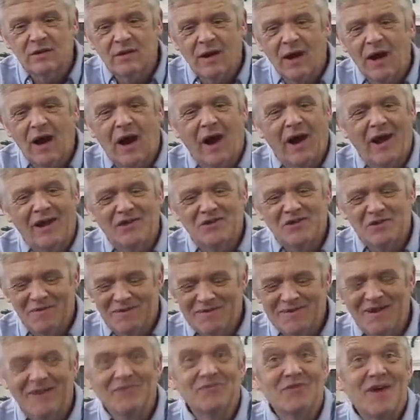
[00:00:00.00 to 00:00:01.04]
And I, I actually
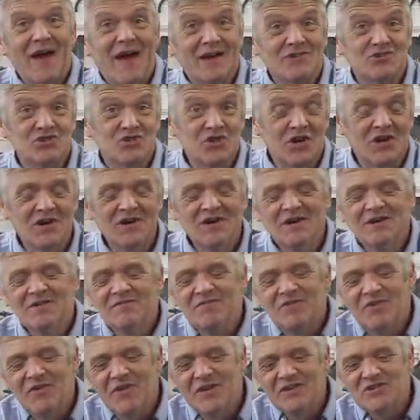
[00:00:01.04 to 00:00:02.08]
went down to Asda
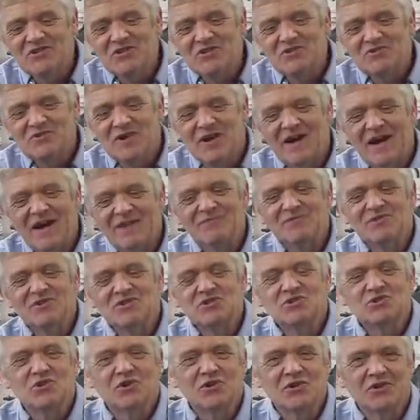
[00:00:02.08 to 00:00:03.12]
for this, so I haven't
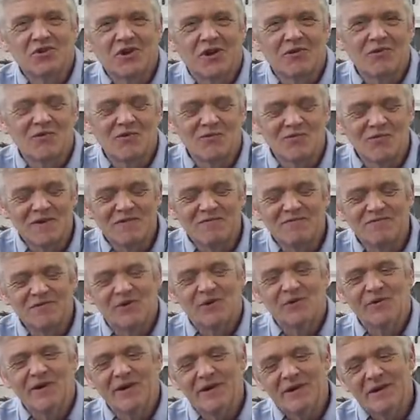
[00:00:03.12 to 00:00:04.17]
destroyed a coral reef
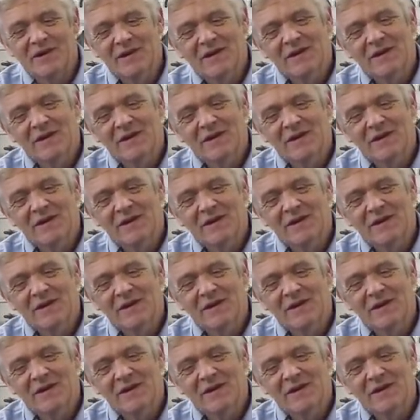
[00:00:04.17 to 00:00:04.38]
for it.